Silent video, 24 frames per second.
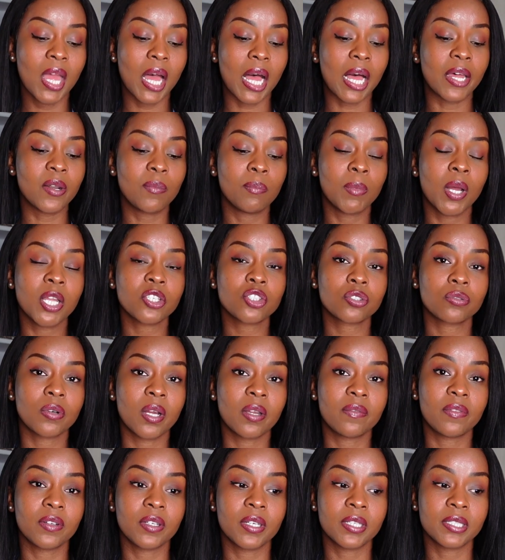I'd much
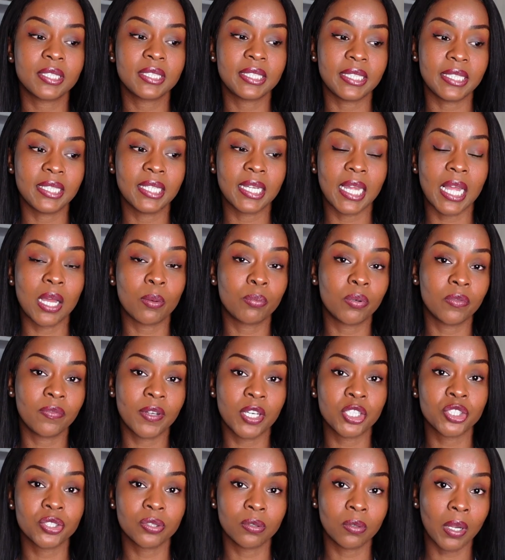rather seek out
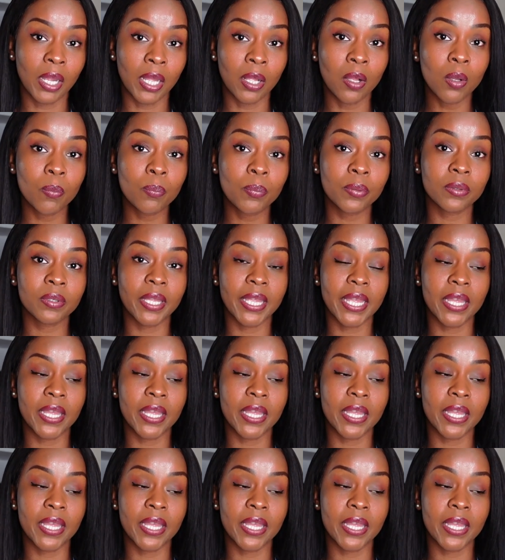professional help